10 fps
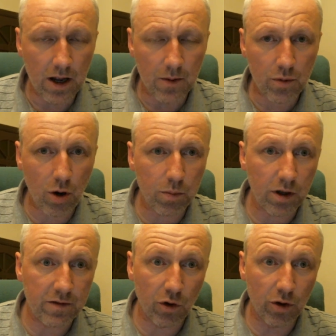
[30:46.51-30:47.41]
properly
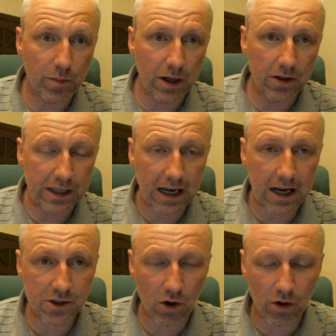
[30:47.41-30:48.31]
for the build he
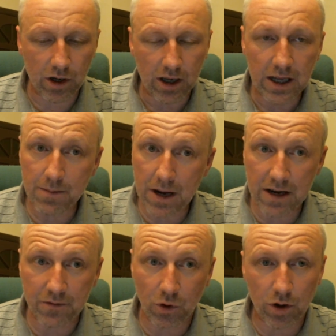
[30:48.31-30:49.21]
has on. He may
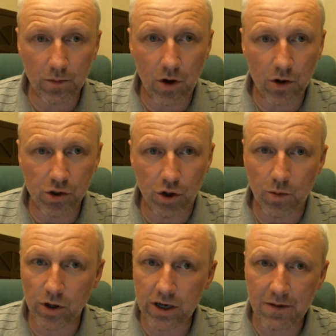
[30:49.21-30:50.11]
have done, I'm not sure,
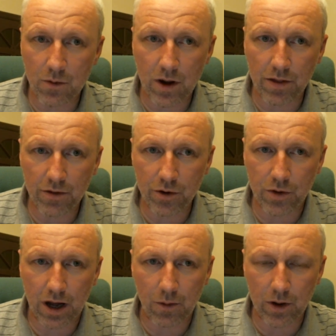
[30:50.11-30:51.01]
but he never went through
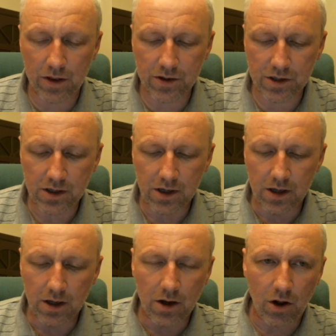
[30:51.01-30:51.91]
that with us
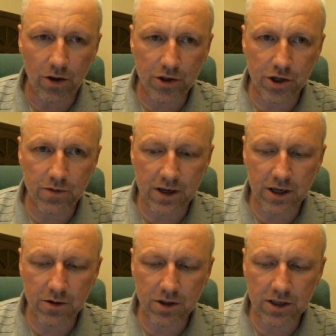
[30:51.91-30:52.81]
on the 2
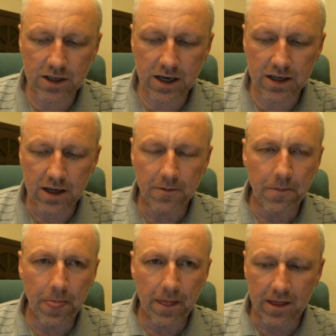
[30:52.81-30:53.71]
videos that he did.
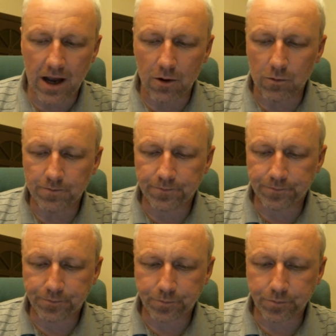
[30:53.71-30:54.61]
Now,
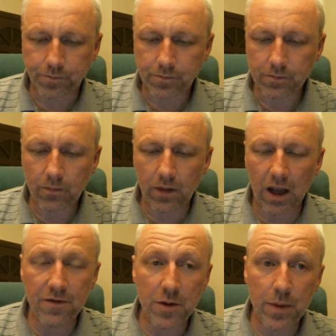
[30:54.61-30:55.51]

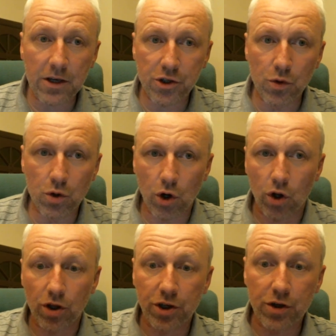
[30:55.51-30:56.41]
if you pick dual
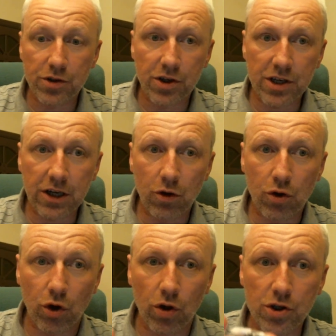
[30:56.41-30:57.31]
coil and you're using a single
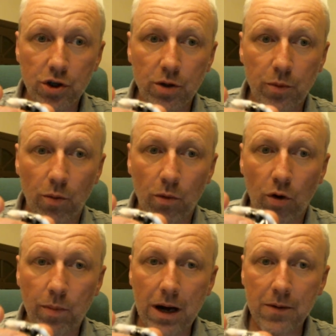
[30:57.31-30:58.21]
coil, it's going to put more
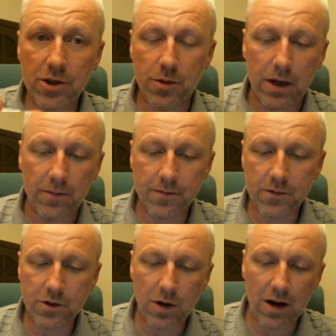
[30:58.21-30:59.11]
power to it.
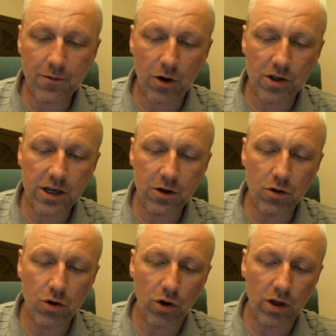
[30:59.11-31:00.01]
So I've got a single
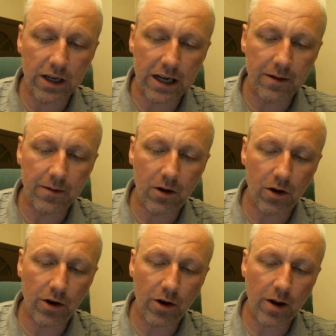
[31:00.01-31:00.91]
coil here
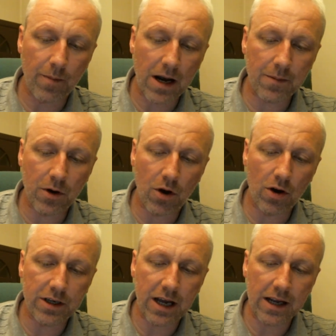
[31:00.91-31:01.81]
on a Magma RDA.